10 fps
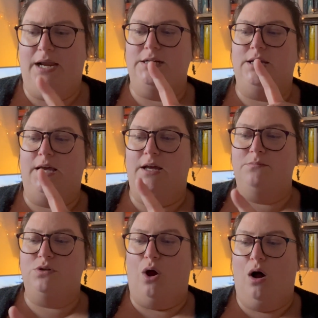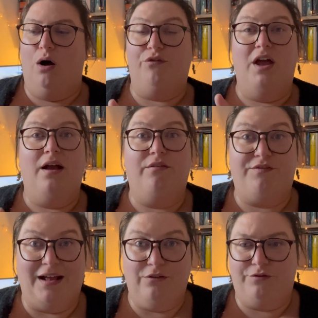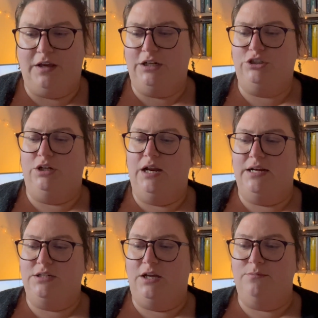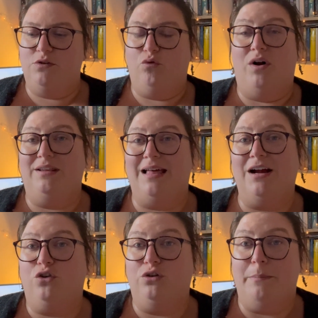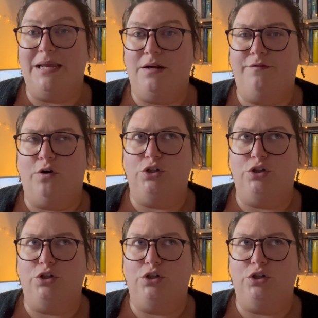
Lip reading: in terms of fan fiction, in terms of what that could mean for